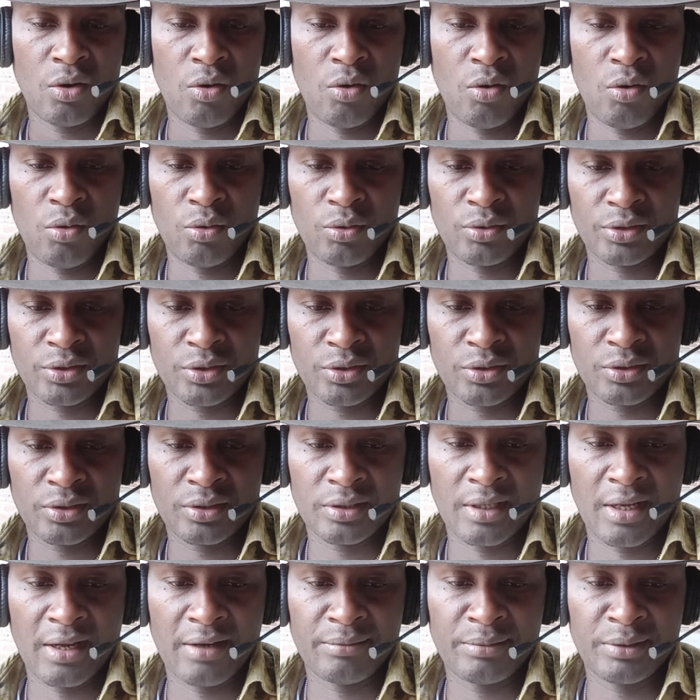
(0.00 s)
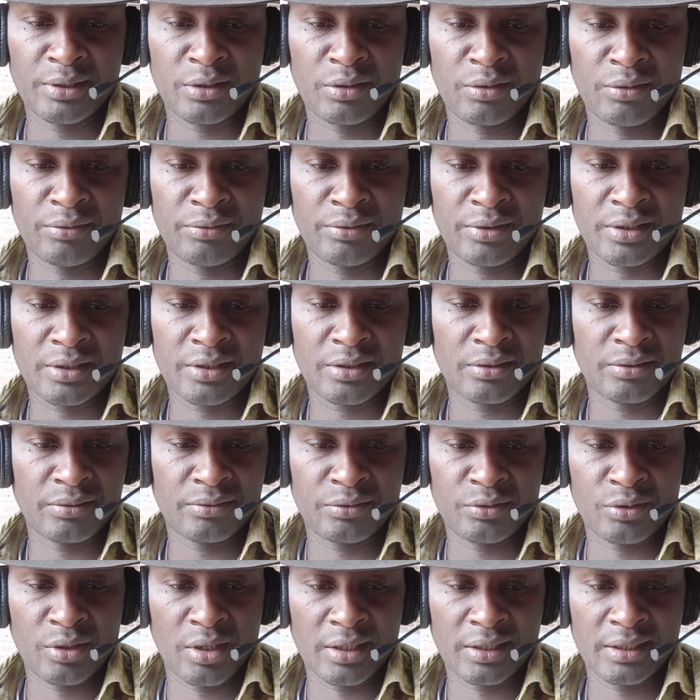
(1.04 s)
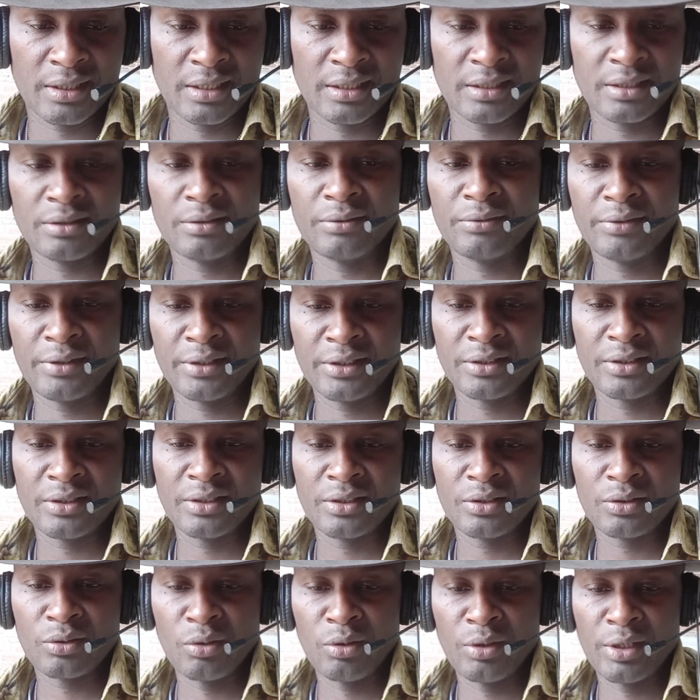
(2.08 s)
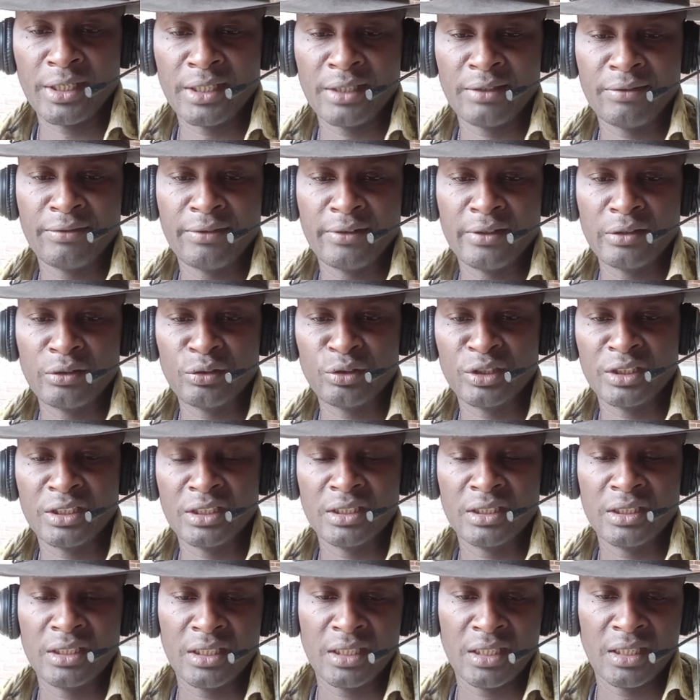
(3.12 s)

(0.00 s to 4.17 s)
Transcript: or the student have been convicted of drug-related offenses or any felony